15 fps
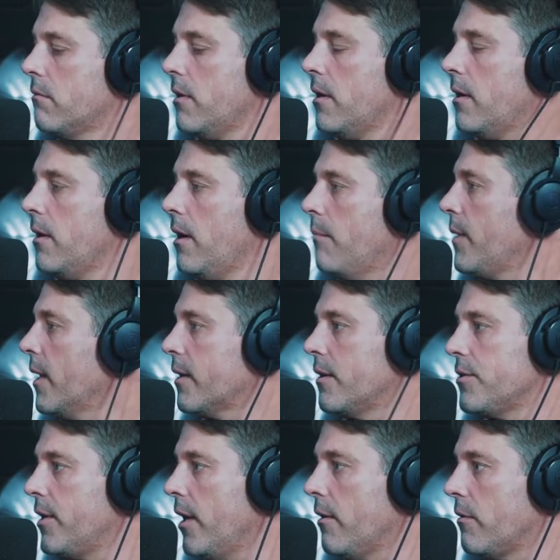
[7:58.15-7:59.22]
Uh, I'm not going
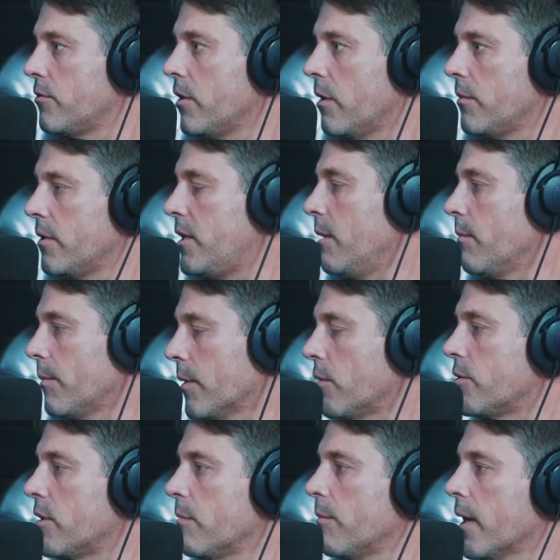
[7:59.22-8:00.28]
to stay here and train with the team. I'm going to go
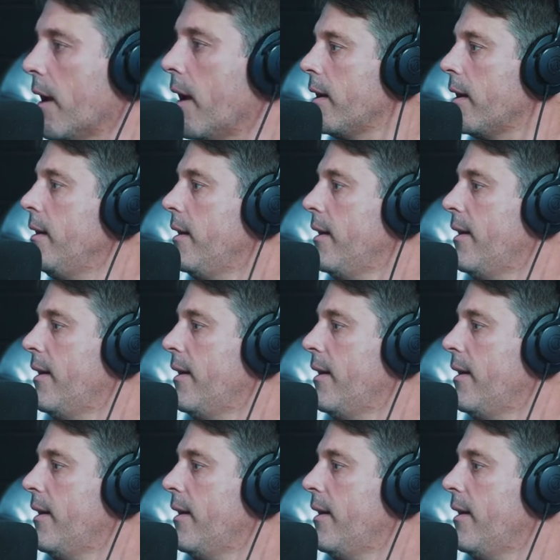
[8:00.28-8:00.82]
train with guy."